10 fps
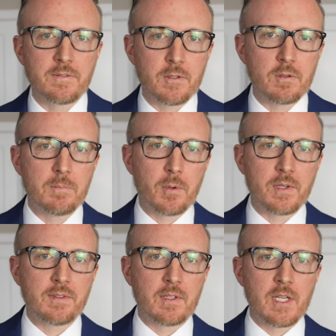a few
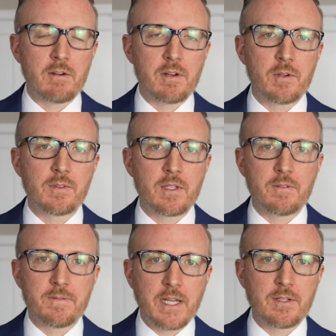important scenarios that you'll
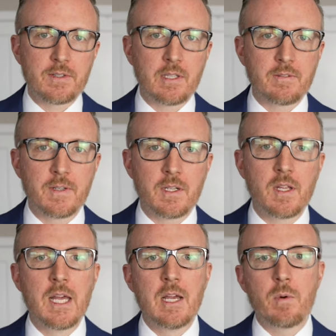find yourself in
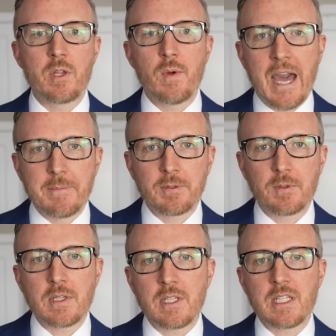where you
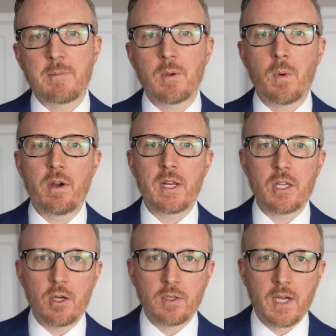absolutely need to be
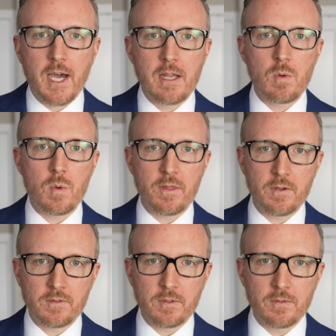wearing your tie with
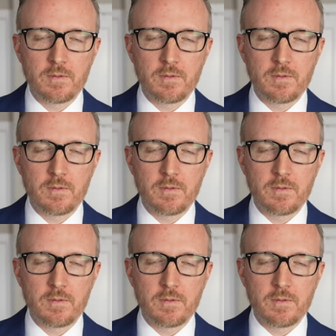your suit.